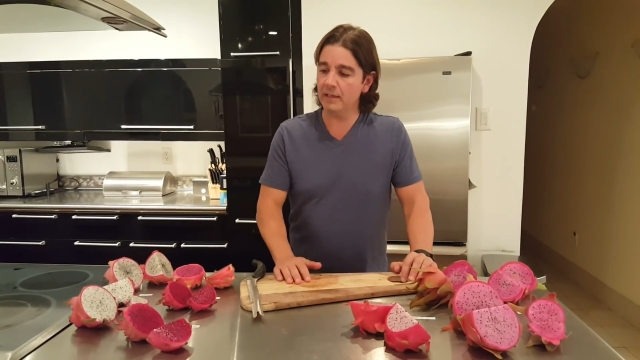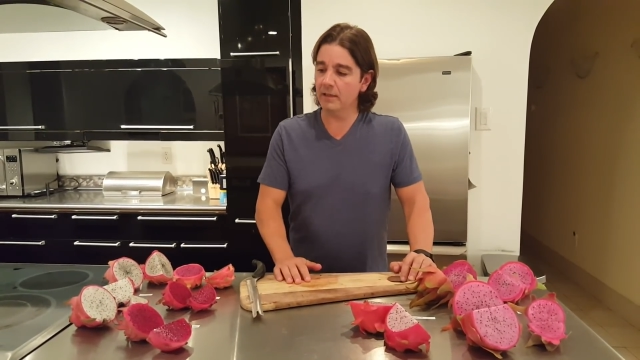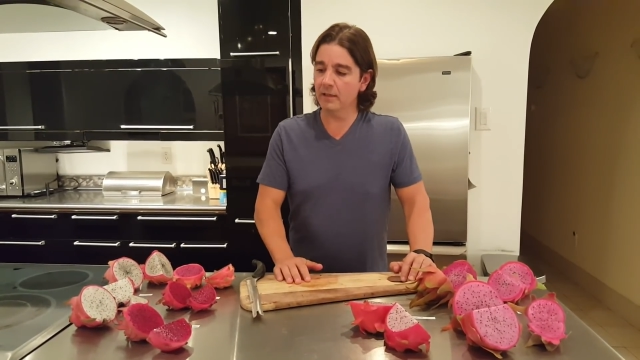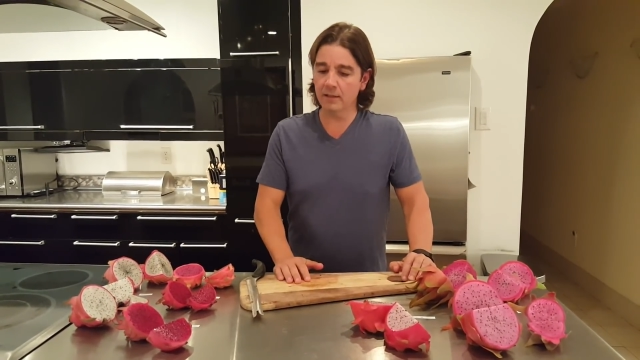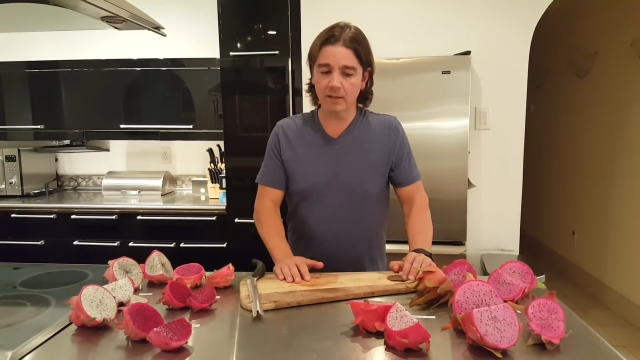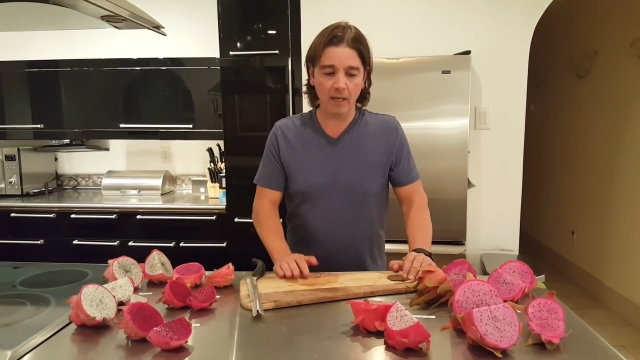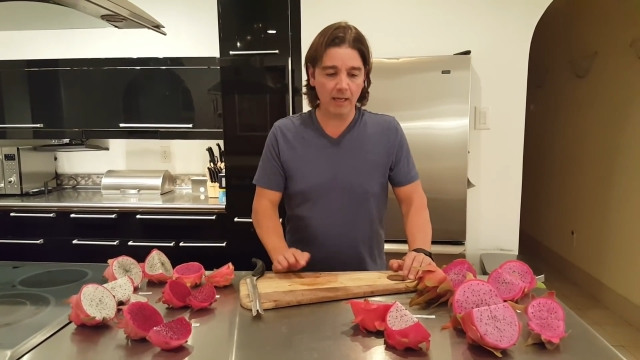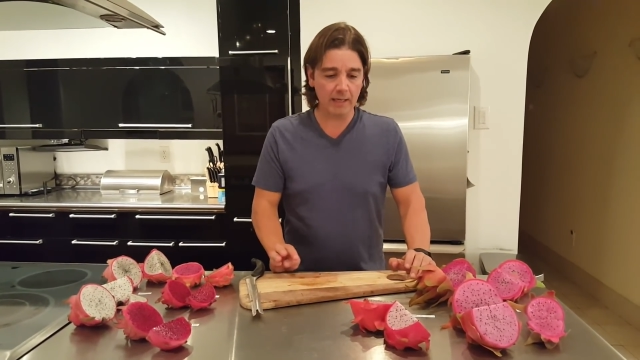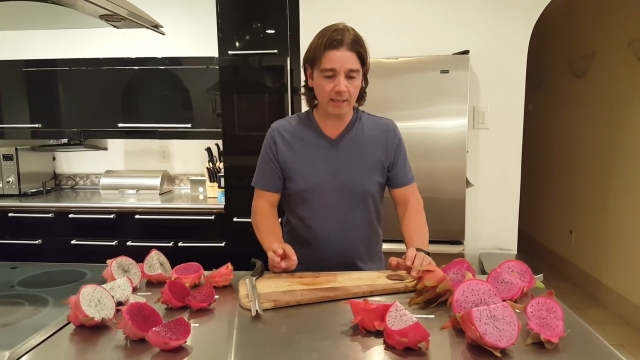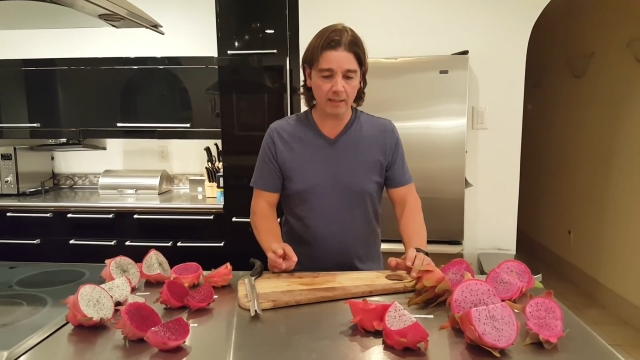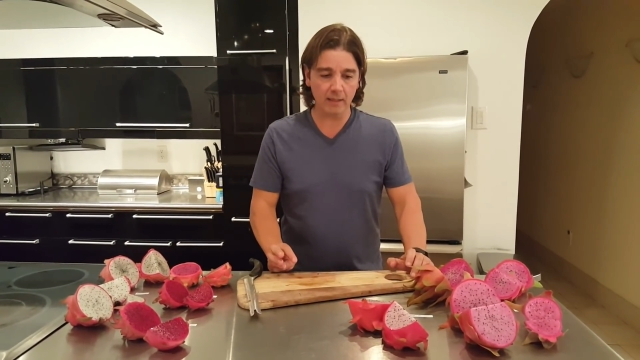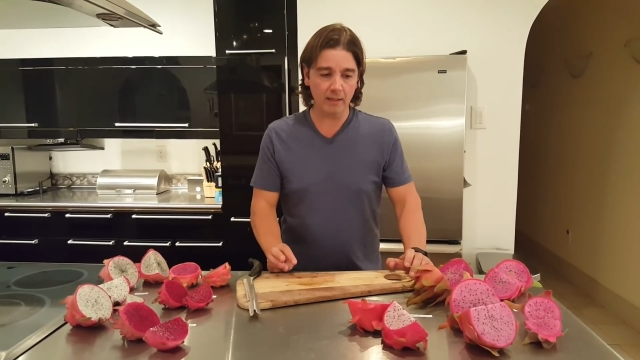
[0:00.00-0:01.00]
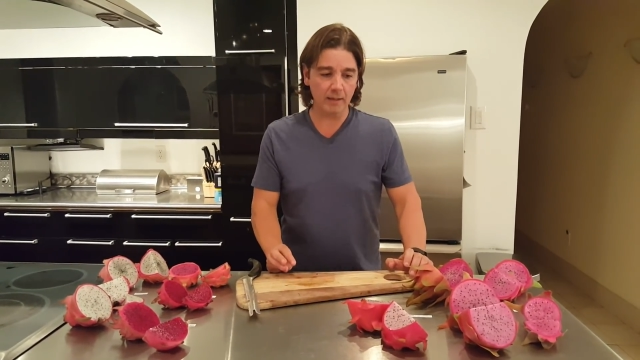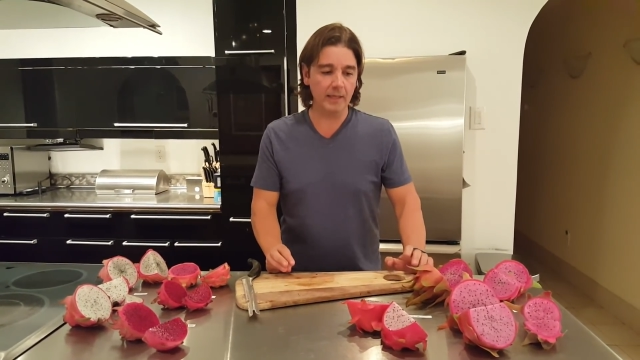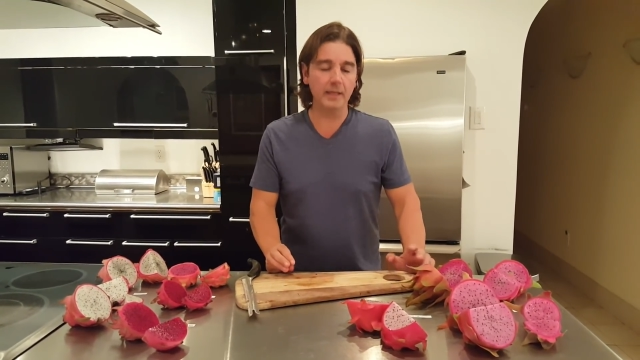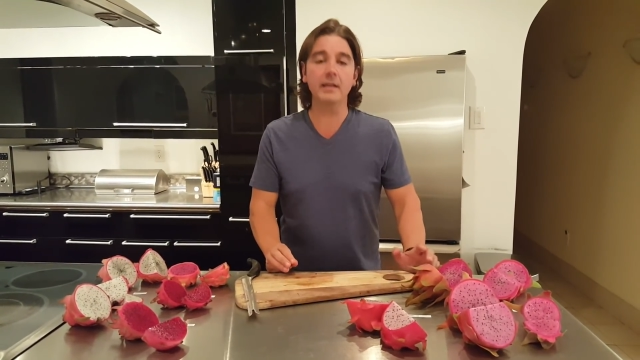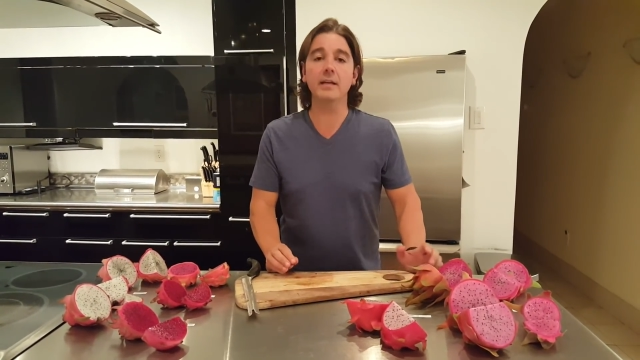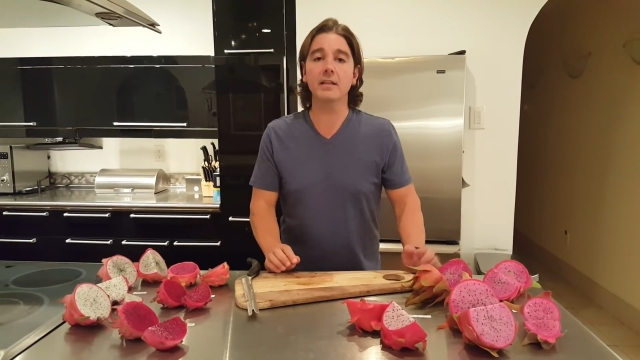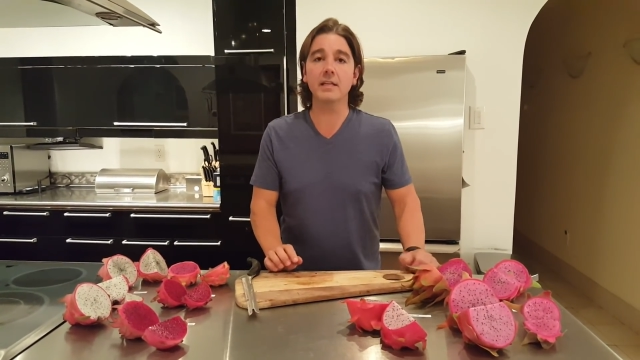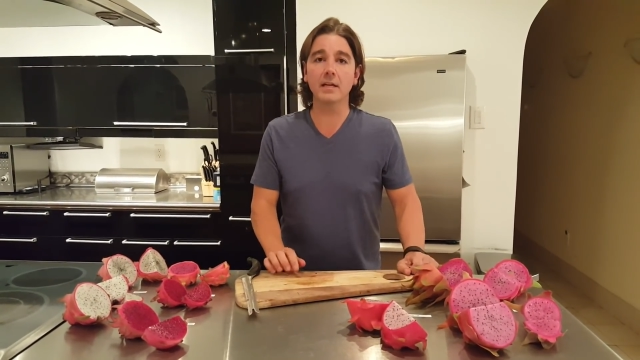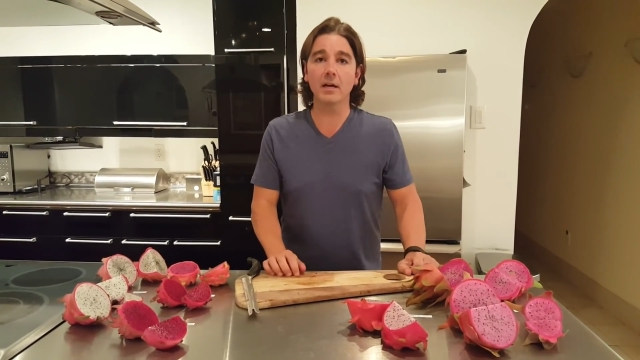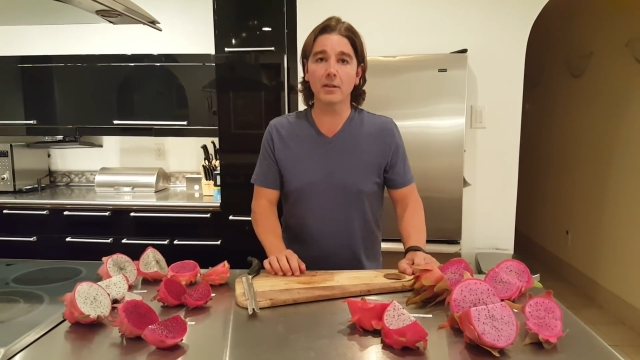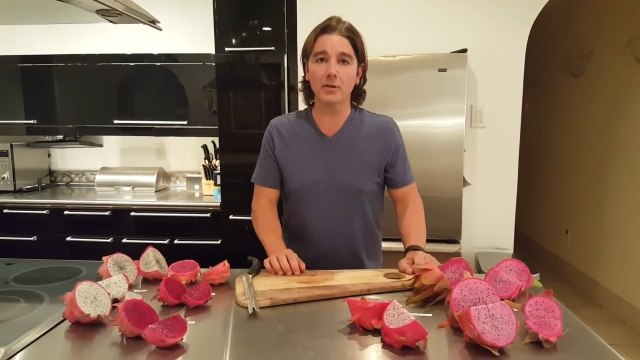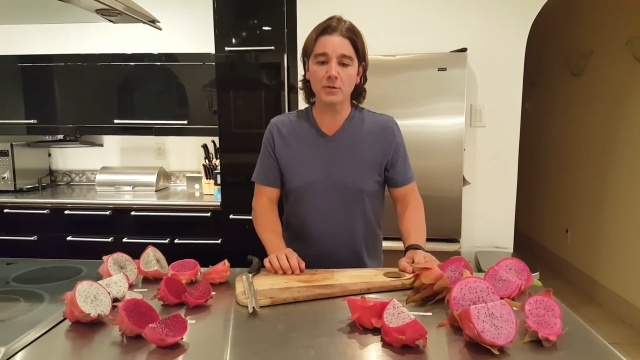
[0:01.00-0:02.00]
unlike any of the
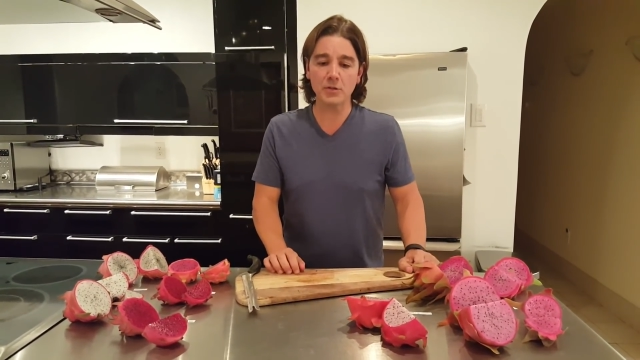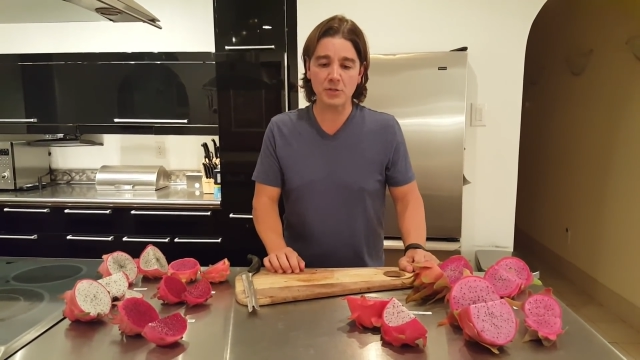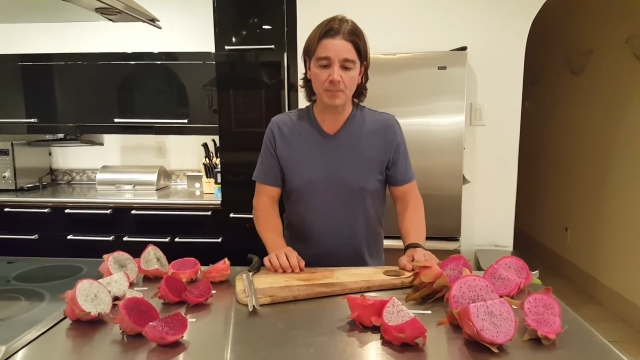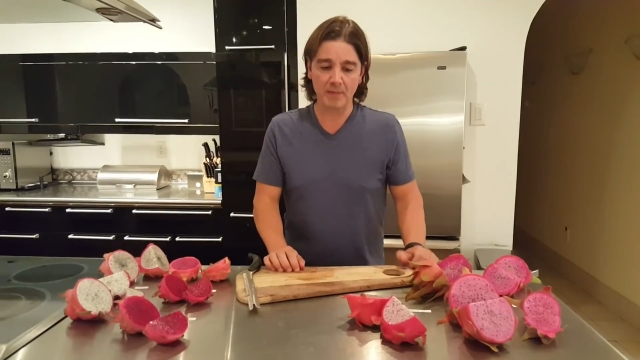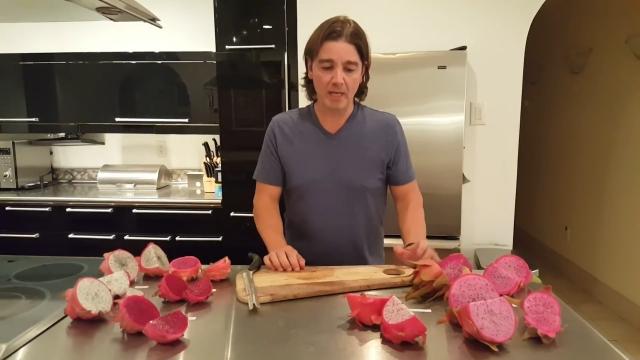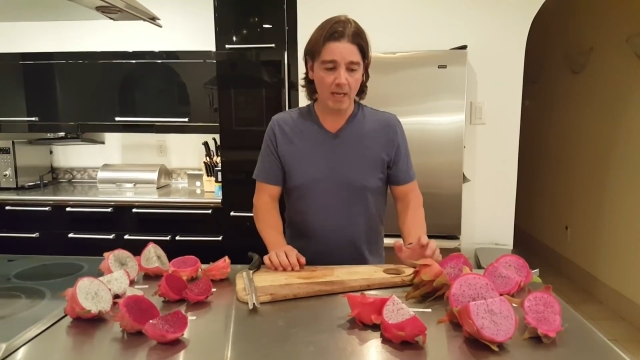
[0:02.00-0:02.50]
others.